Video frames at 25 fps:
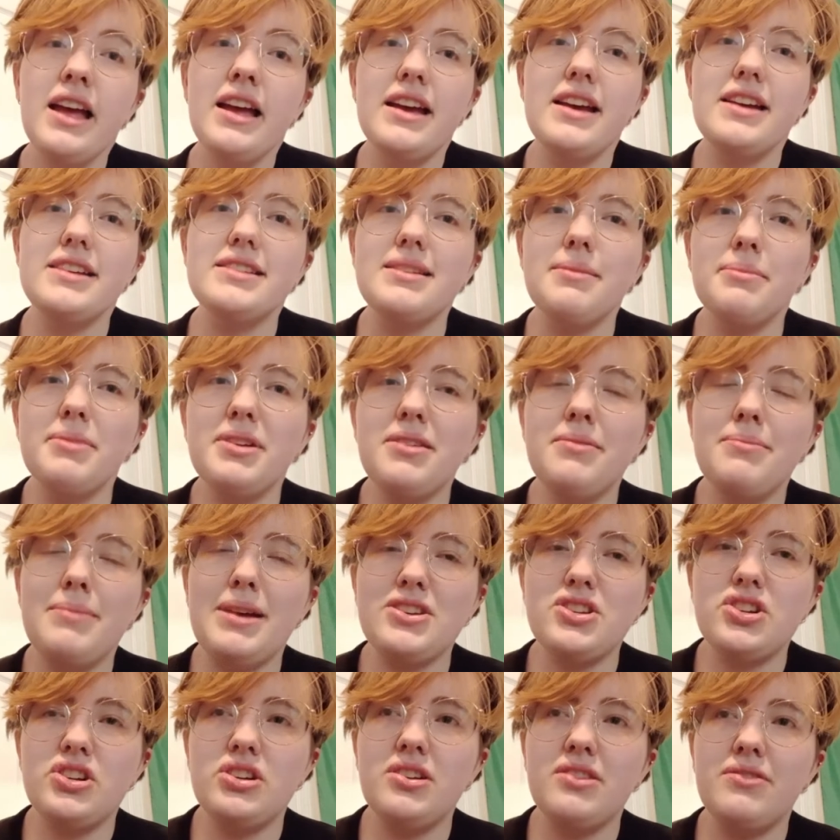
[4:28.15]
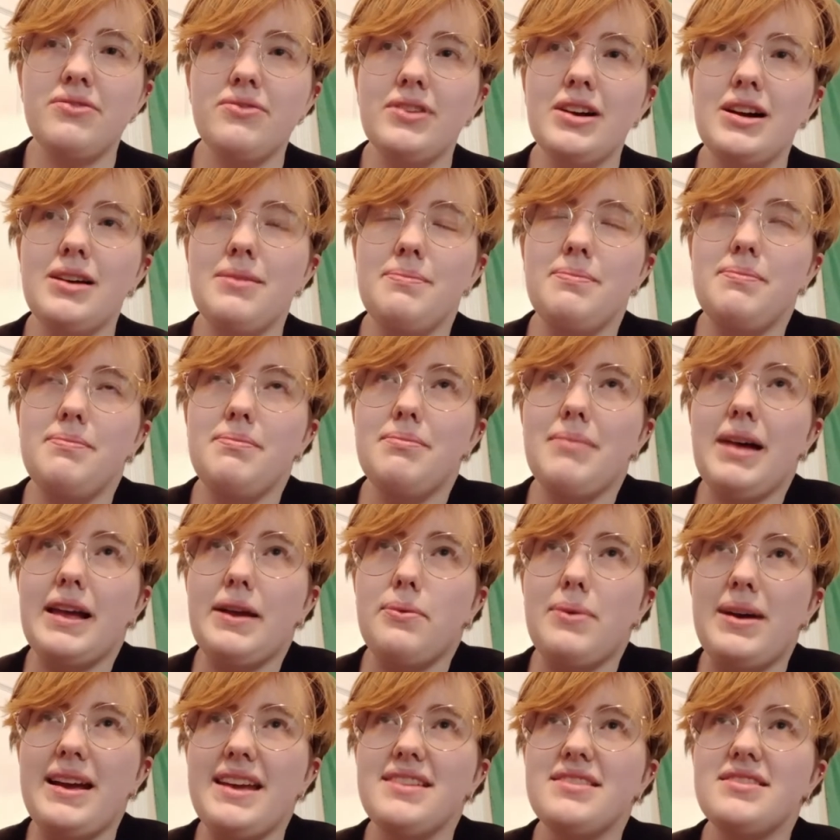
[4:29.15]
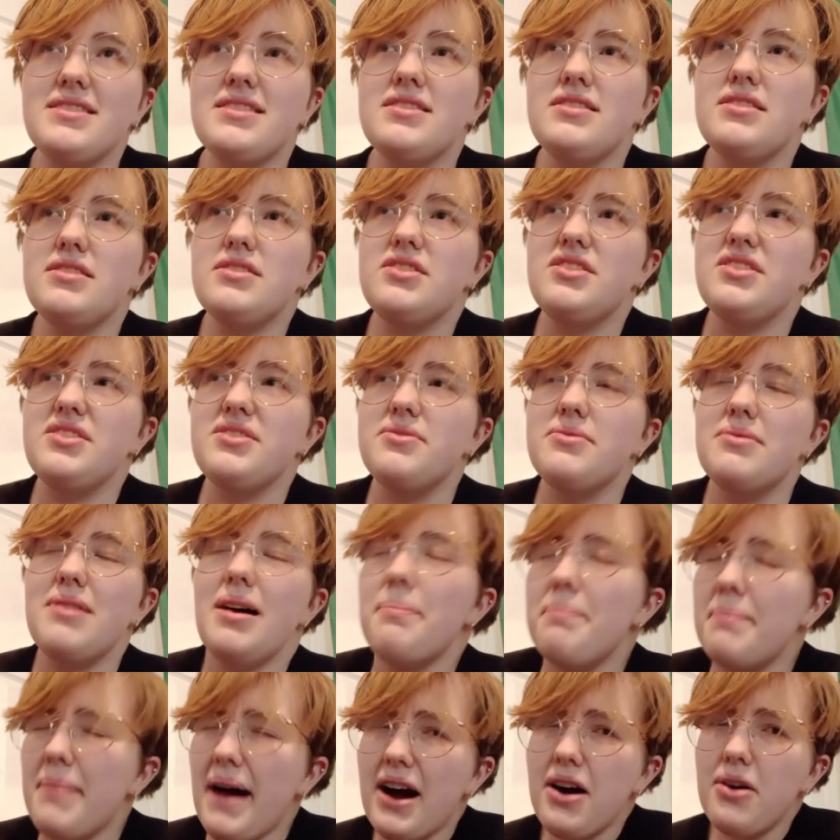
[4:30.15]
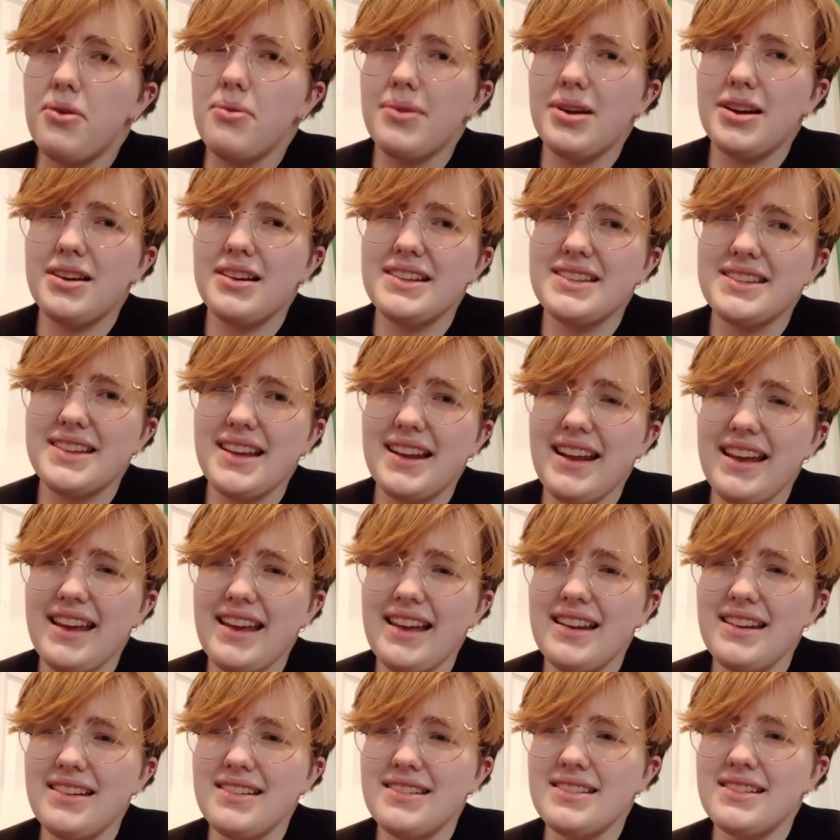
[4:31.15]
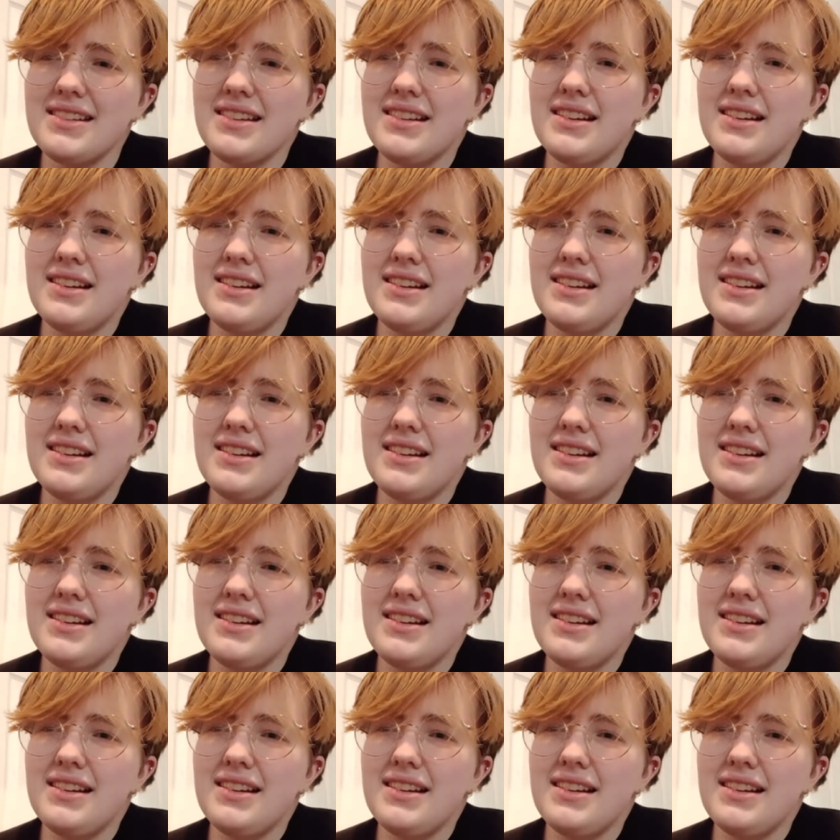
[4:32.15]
is I'm going to measure from my waist to about where it's going to end,